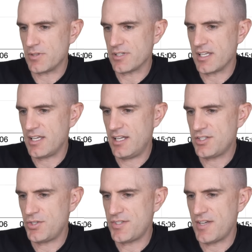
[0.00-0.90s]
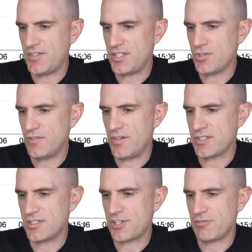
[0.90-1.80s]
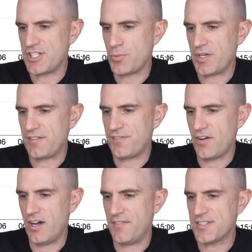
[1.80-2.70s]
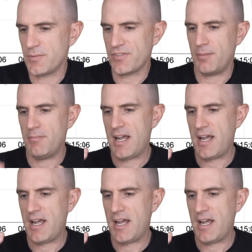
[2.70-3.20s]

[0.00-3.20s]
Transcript: we're looking at 272 versus 325. So we've got a